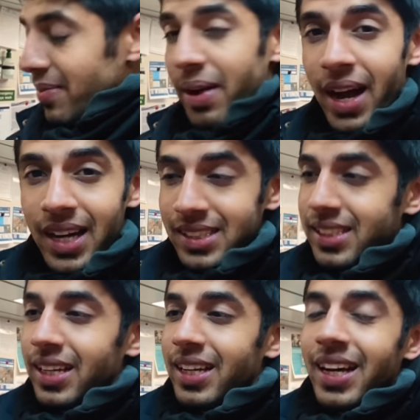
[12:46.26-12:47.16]
My
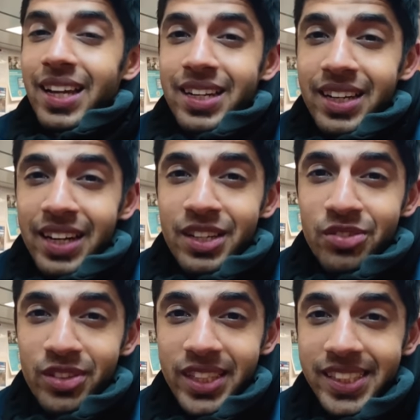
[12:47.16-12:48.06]
hands are red,
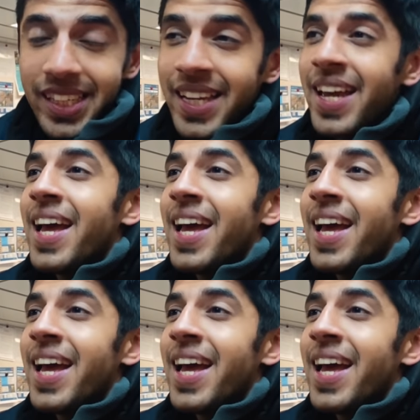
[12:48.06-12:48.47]
freezing.